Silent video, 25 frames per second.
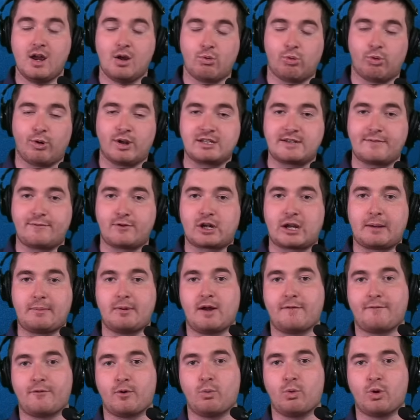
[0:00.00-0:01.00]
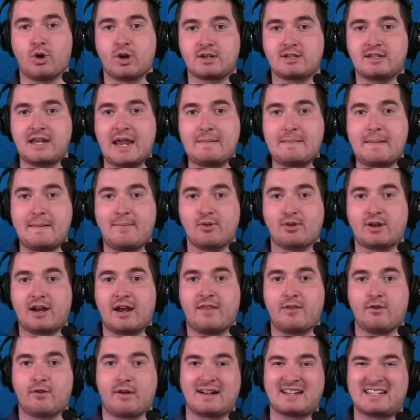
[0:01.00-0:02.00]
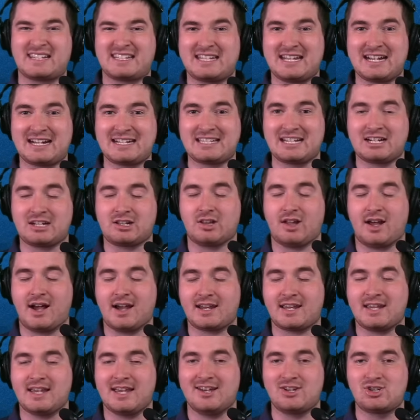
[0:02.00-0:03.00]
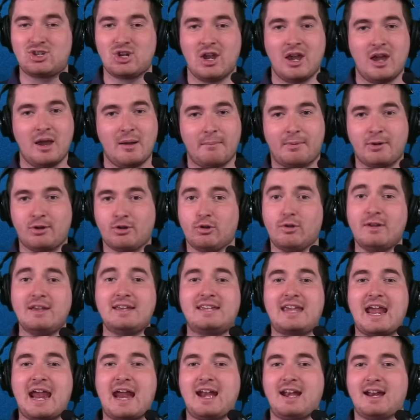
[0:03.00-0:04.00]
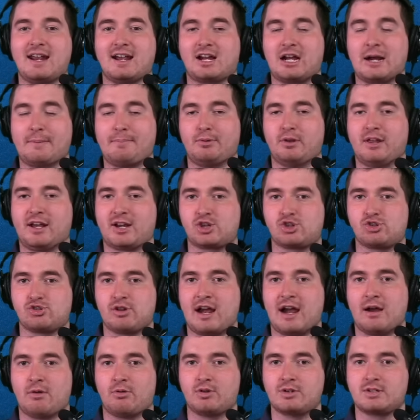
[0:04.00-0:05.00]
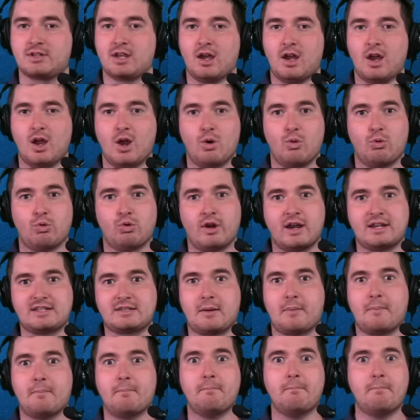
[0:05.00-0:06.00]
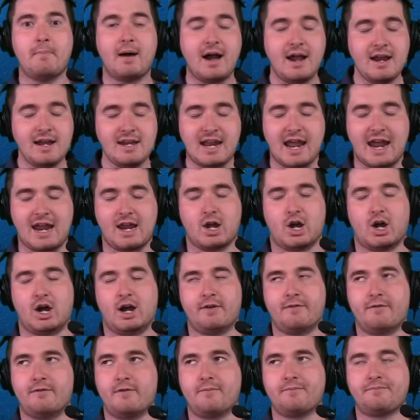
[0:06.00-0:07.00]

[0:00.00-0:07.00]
Whereas if you're coming off a work day, maybe you're getting there on six o'clock ish, but you're only gaining a couple extra hours. Whereas a Monday off,